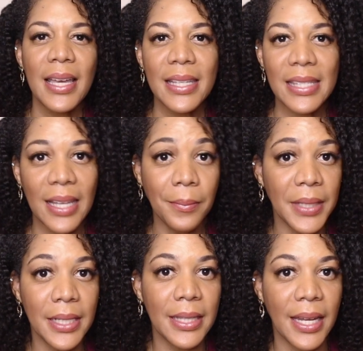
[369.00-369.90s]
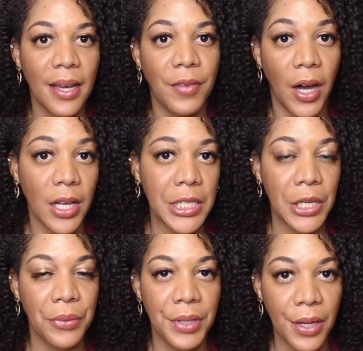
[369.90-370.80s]
Something that I've
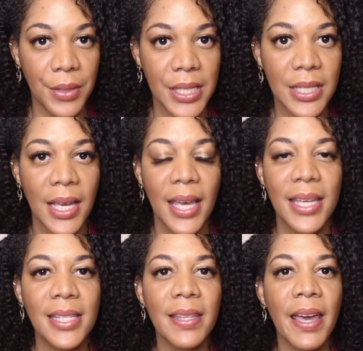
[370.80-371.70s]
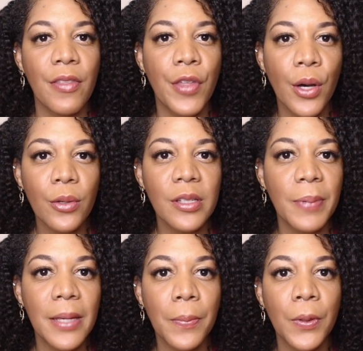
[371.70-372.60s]
also noticed is that those
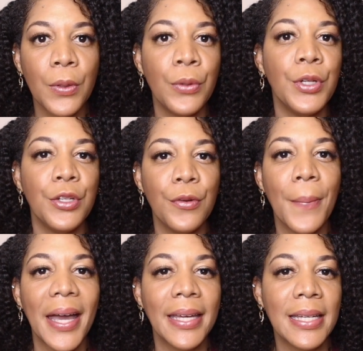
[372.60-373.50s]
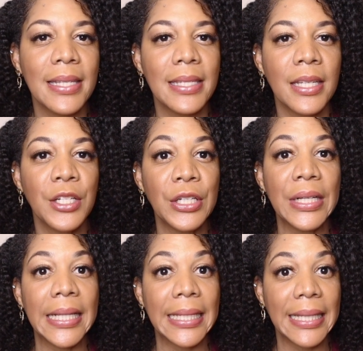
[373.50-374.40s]
people who you might
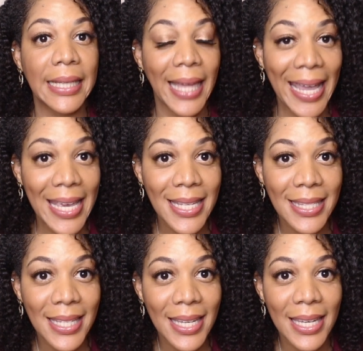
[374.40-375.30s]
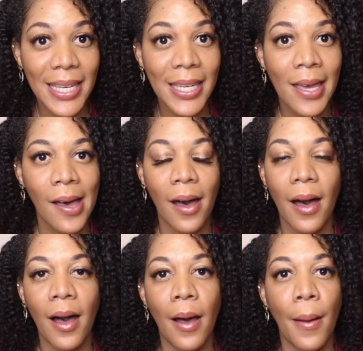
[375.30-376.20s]
consider lazy,
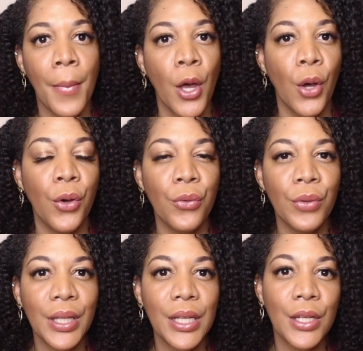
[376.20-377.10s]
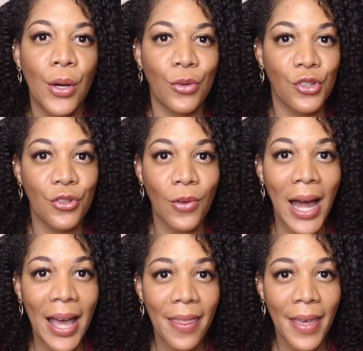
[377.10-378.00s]
who really don't
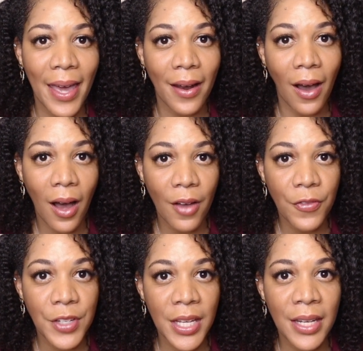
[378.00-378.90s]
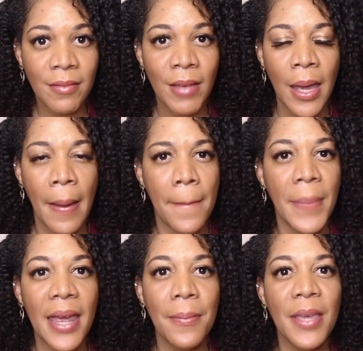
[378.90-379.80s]
try that often,
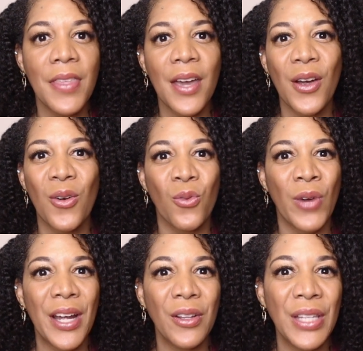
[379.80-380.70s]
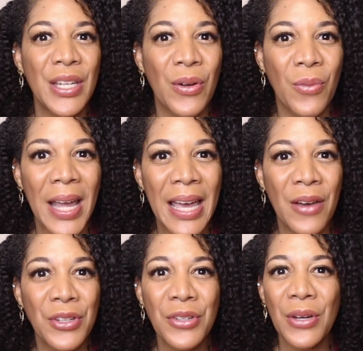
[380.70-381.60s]
maybe they're rarely
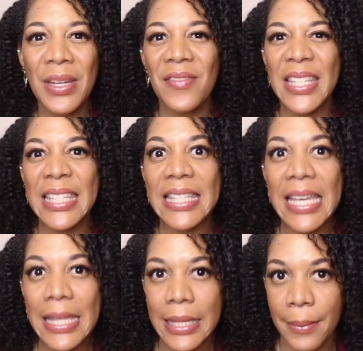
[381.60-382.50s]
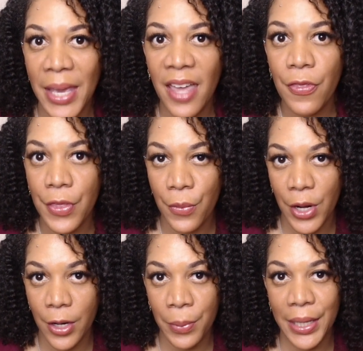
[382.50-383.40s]
around, you don't even see them at the
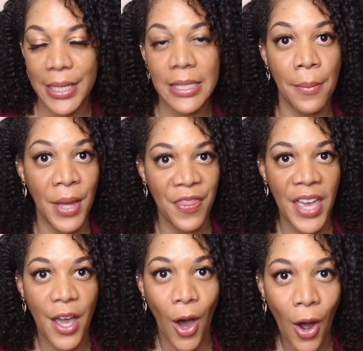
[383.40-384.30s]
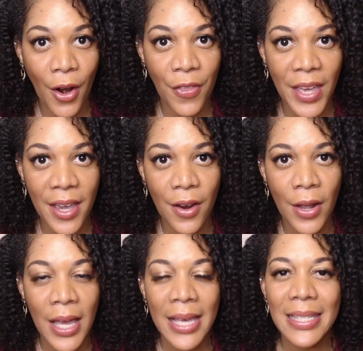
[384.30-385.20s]
workplace, but they are
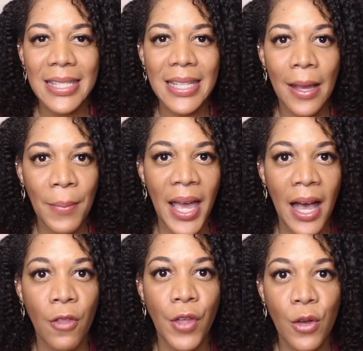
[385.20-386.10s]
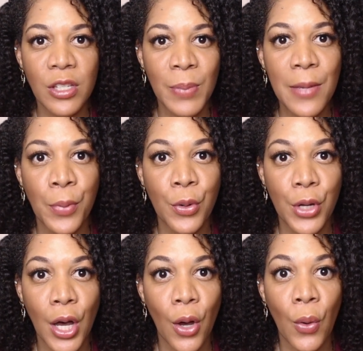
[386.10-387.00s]
there. Somehow those people
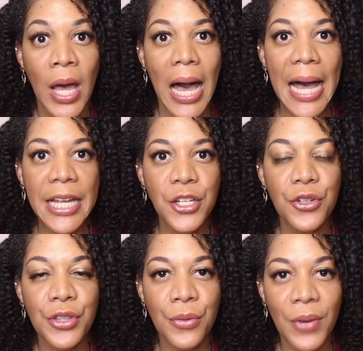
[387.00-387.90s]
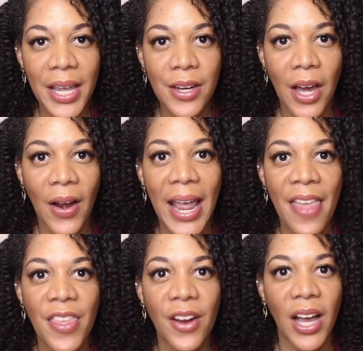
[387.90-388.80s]
go under the radar
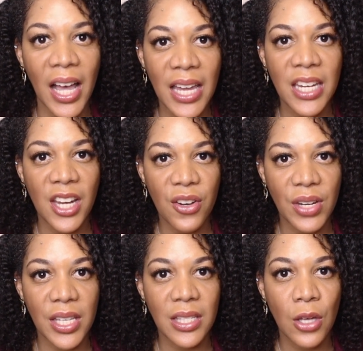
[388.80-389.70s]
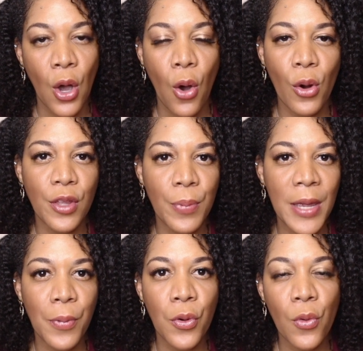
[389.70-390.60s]
and they're unnoticed. Or the
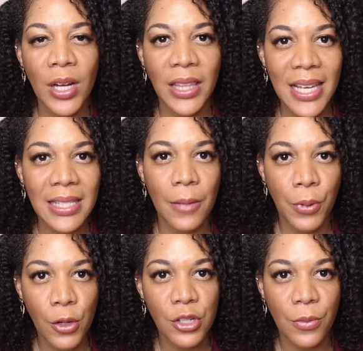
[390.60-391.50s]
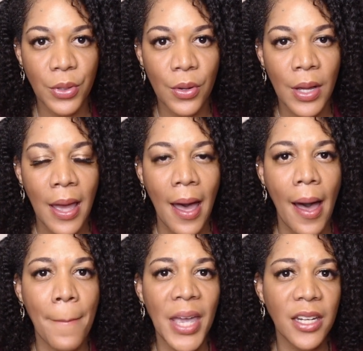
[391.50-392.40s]
people who are less approachable.
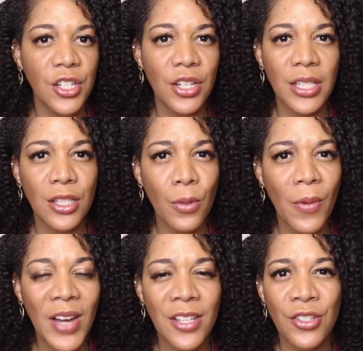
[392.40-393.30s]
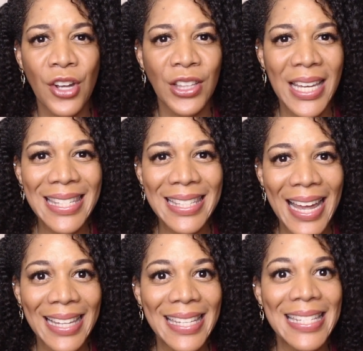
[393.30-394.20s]
Managers and supervisors are less
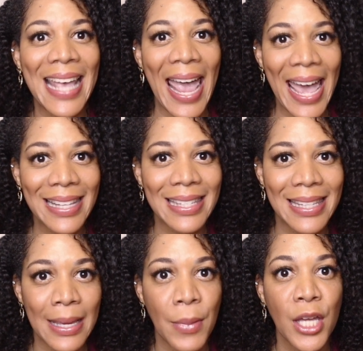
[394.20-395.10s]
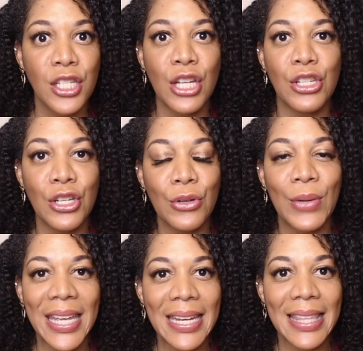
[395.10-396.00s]
likely to ask them to
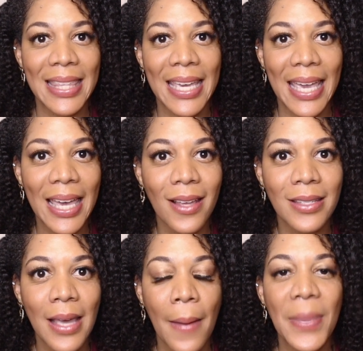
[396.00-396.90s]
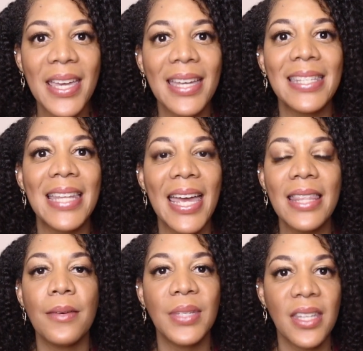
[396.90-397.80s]
do anything else because they
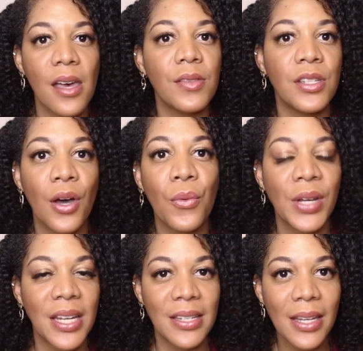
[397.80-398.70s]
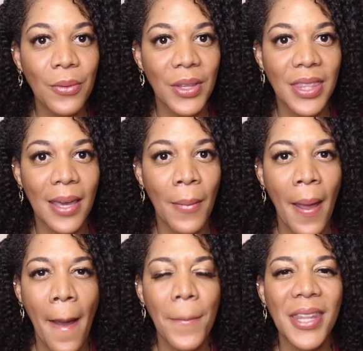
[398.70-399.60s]
themselves don't want to deal with them.
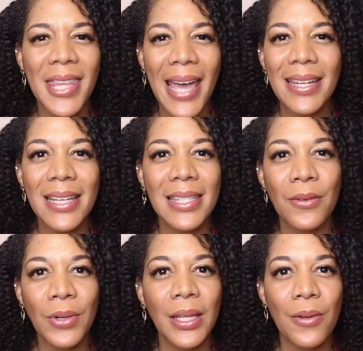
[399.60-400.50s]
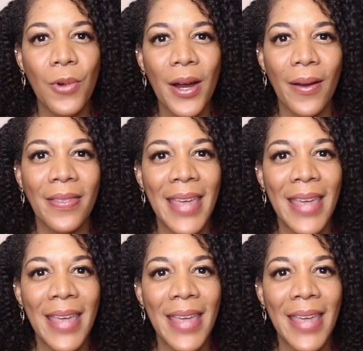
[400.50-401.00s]
But that doesn't really work.